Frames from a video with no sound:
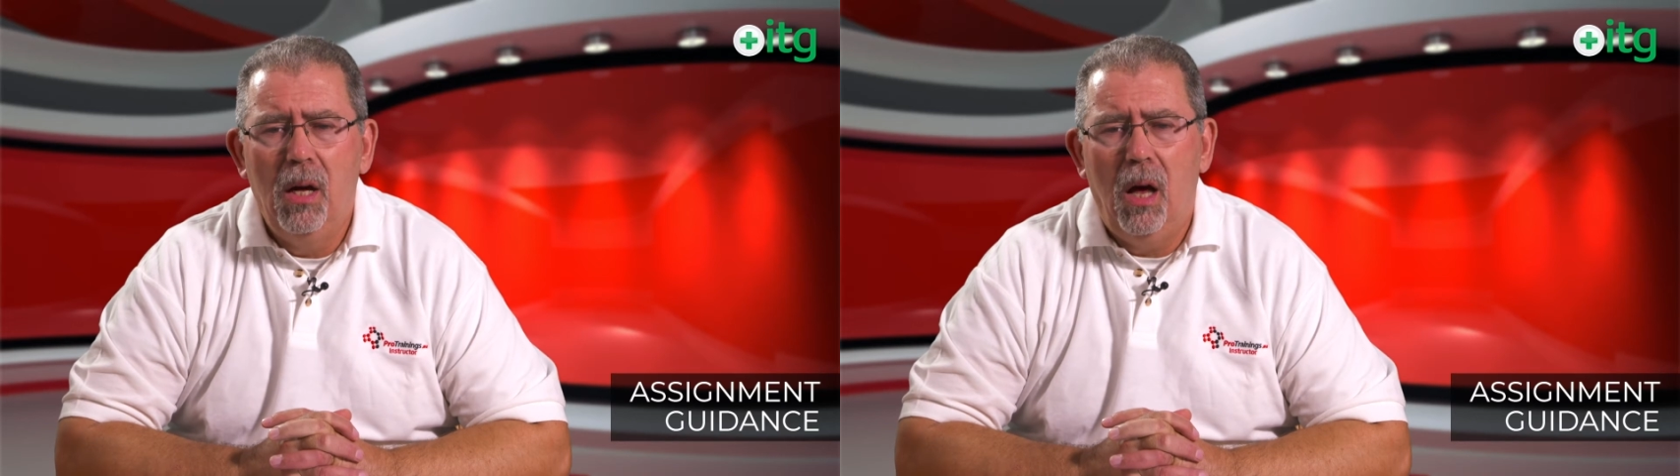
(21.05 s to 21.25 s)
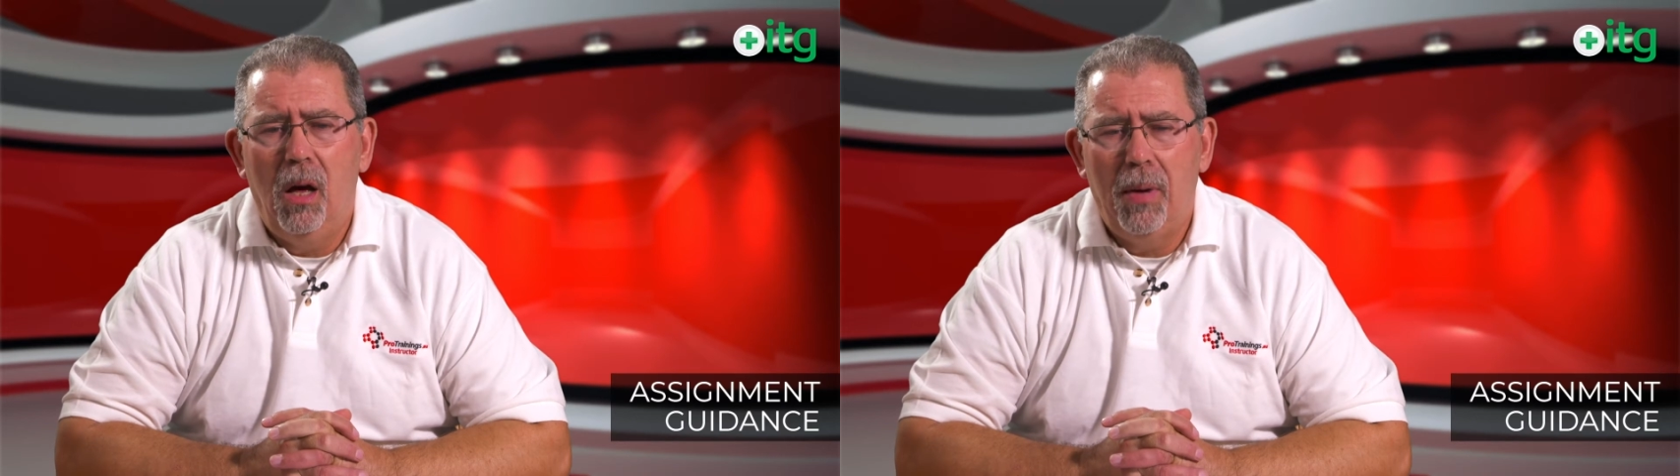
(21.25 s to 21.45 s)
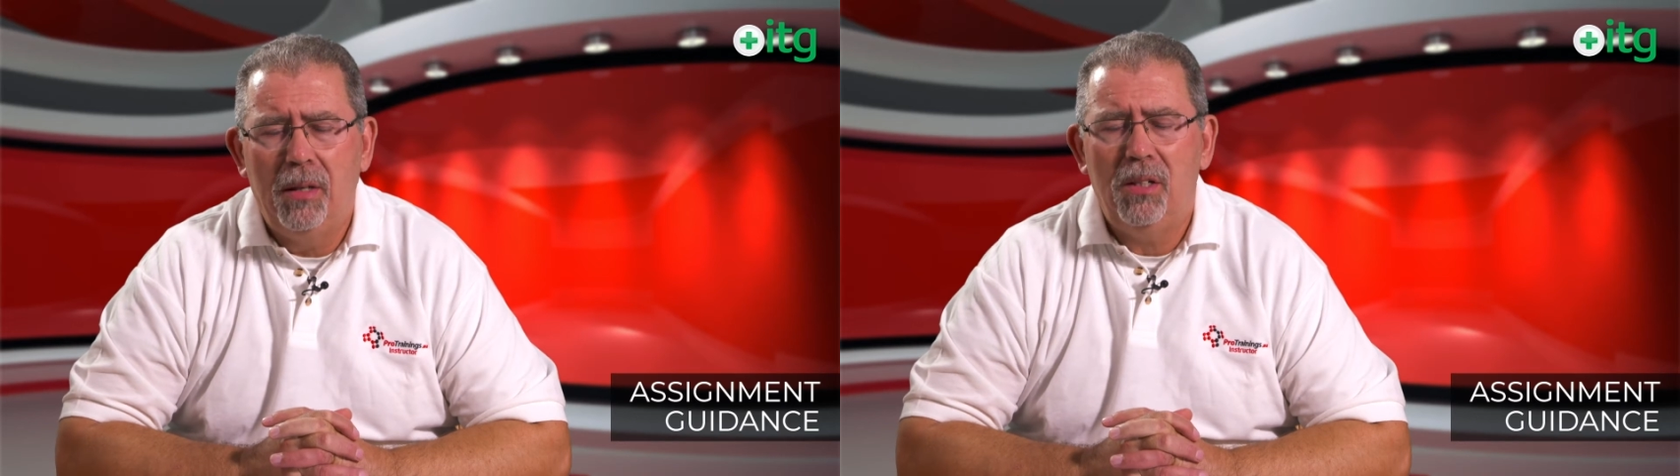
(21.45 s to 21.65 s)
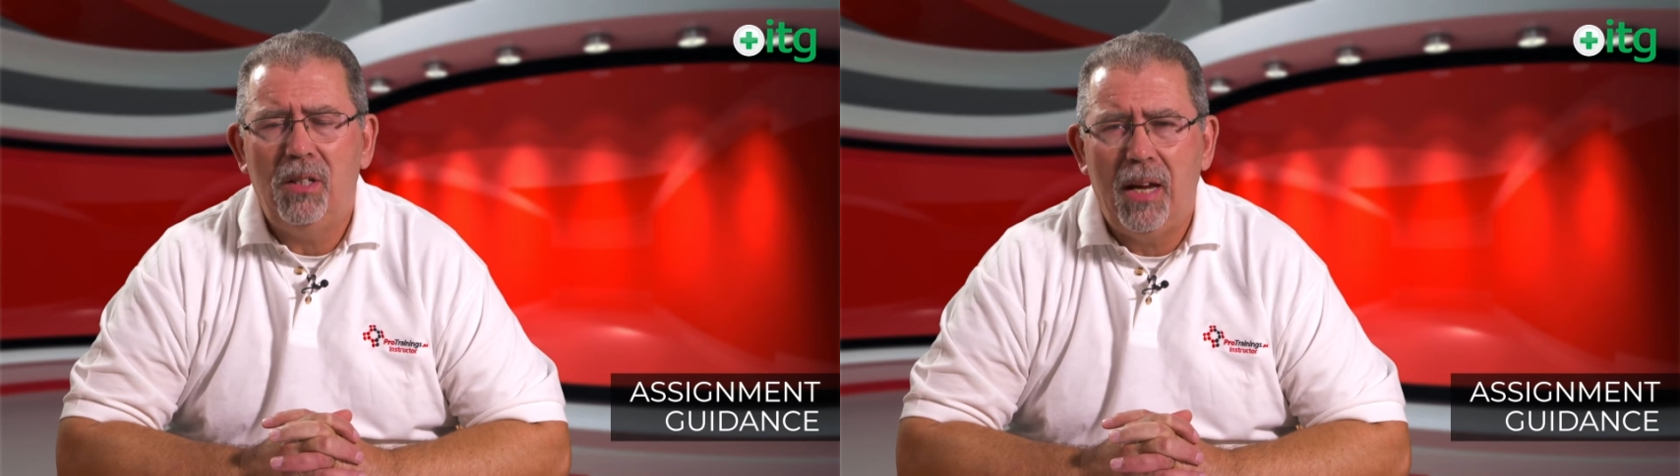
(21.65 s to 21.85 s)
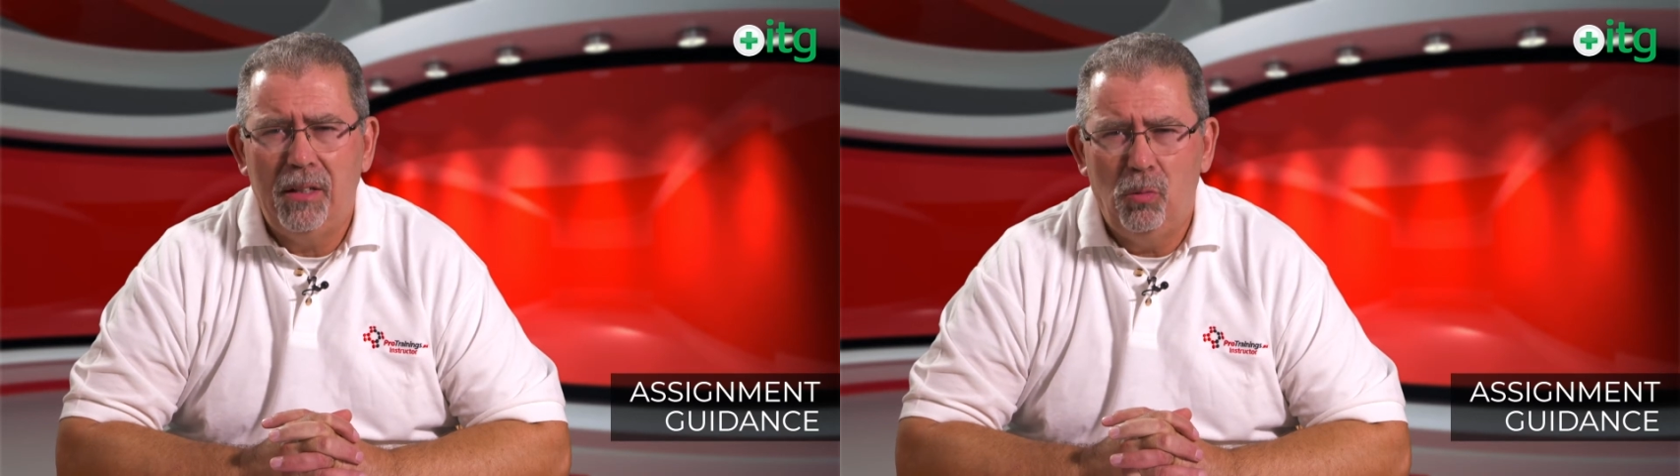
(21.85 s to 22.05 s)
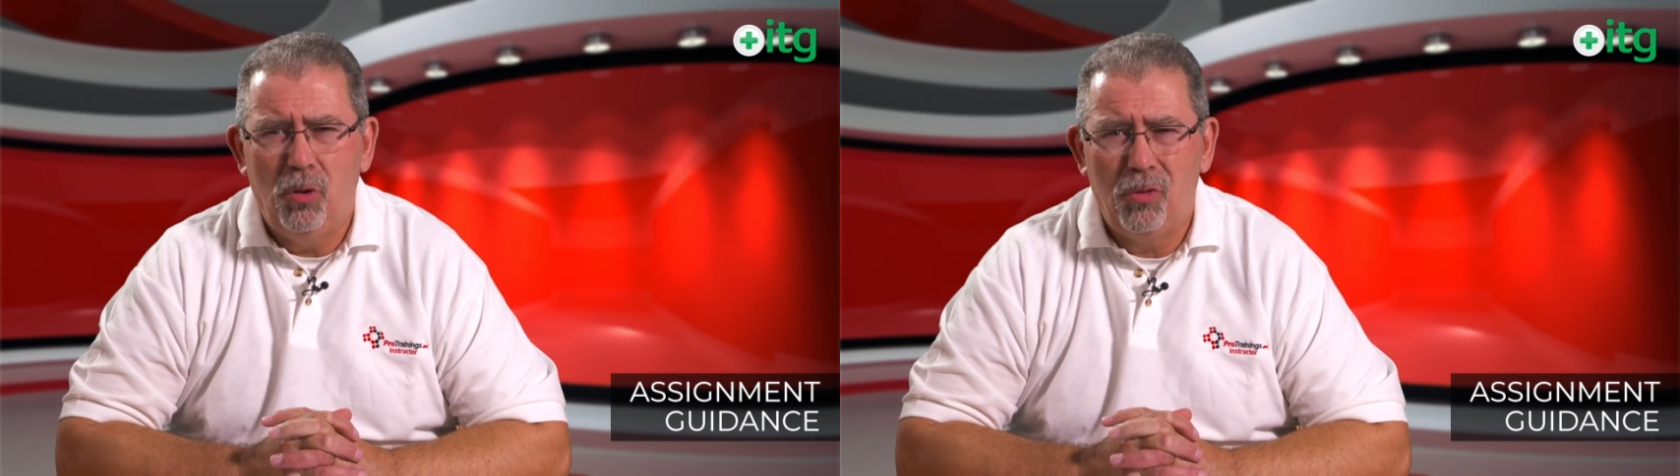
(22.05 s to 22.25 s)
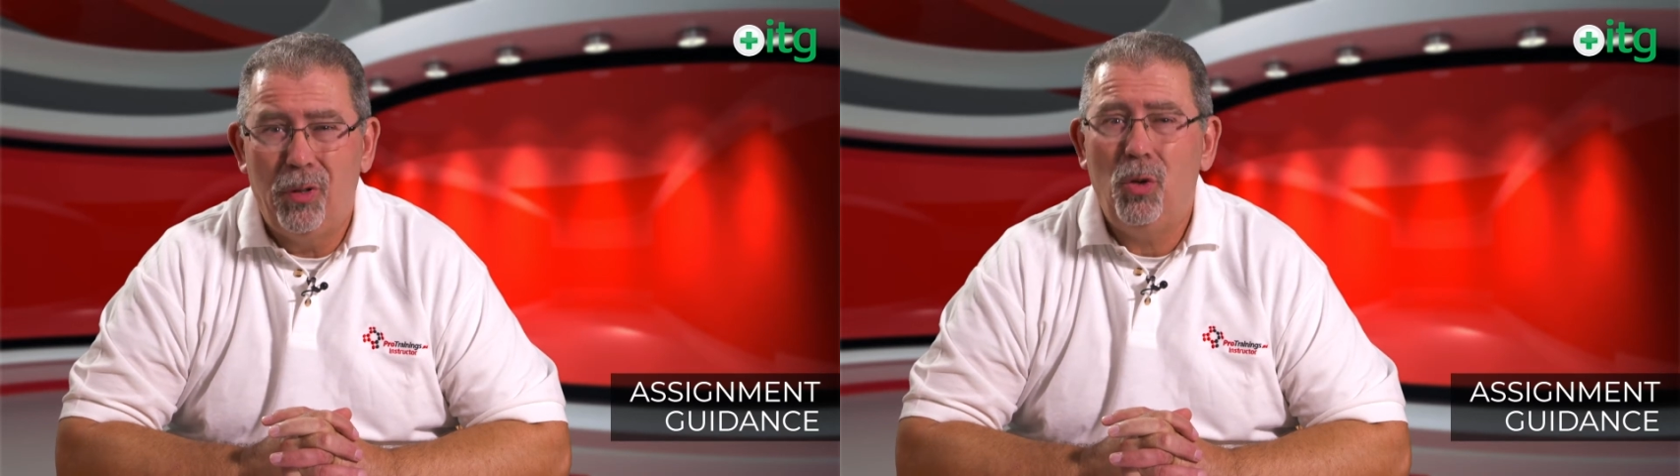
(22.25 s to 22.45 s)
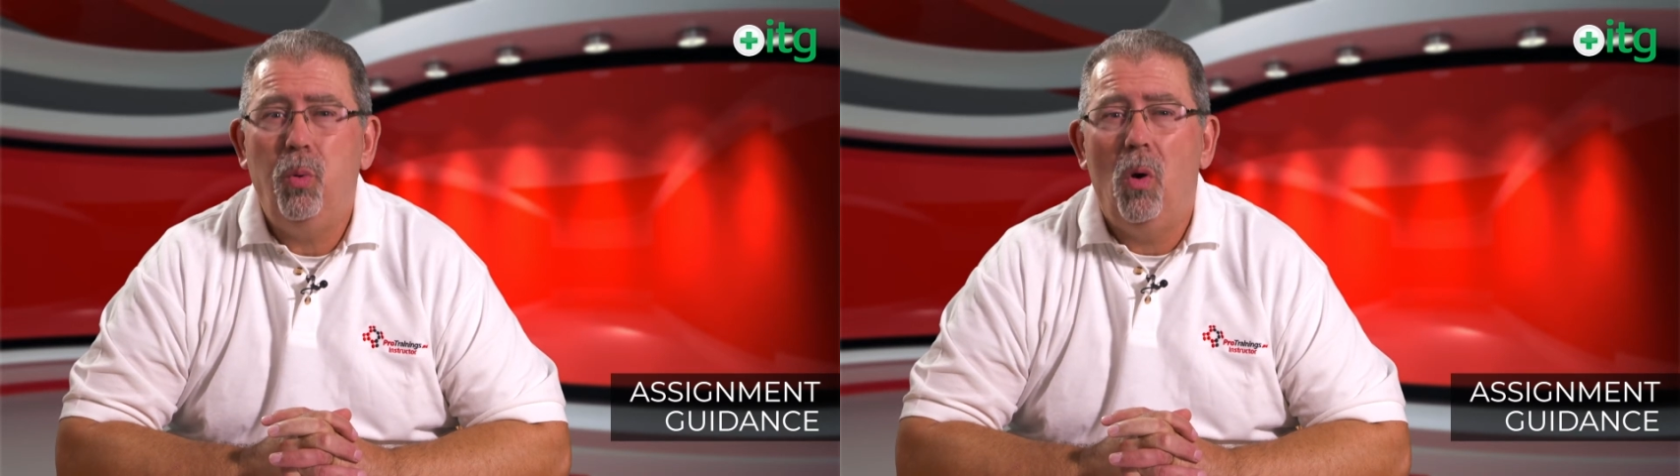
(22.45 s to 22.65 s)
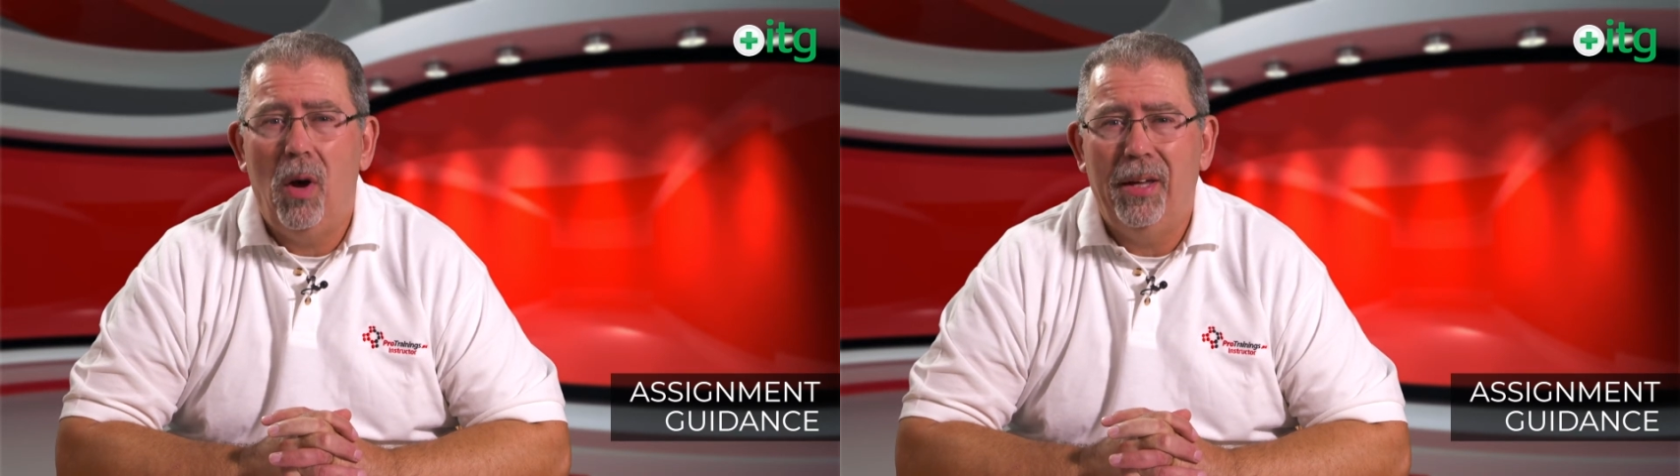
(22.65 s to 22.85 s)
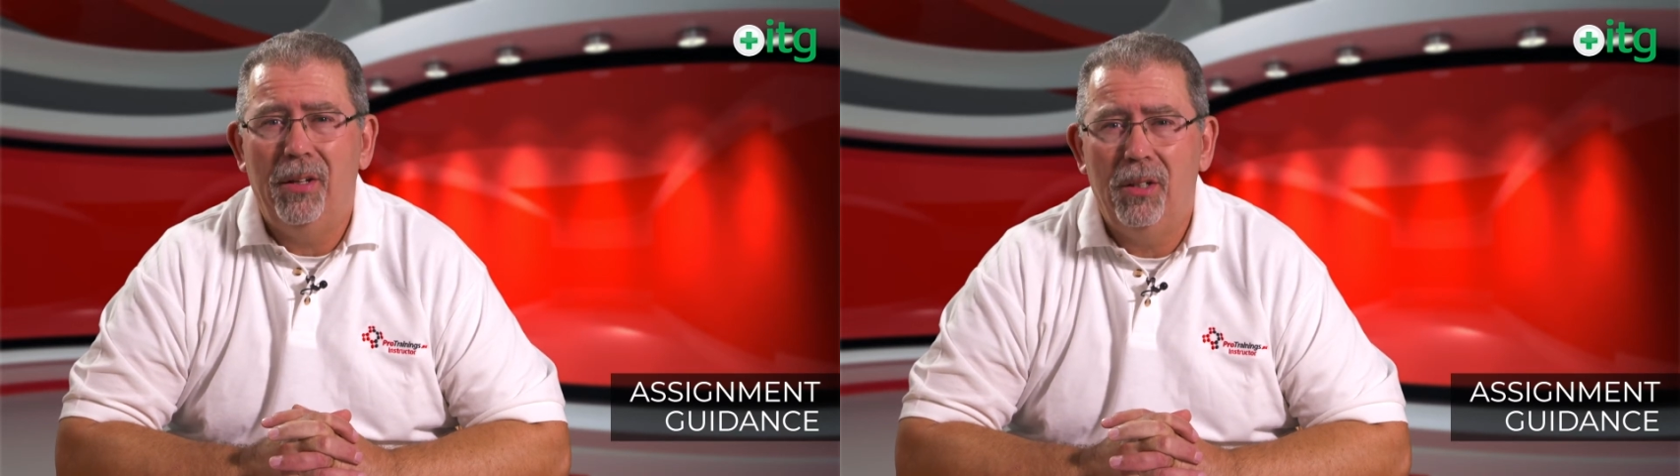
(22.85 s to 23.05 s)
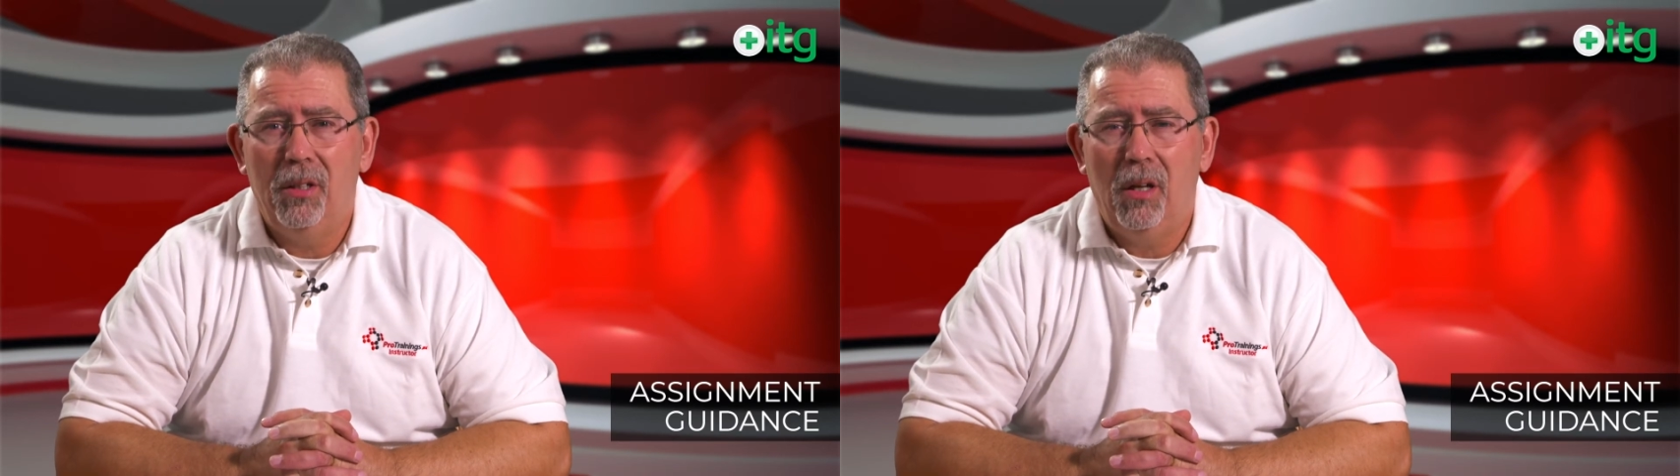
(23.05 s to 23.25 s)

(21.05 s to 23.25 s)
understanding what's required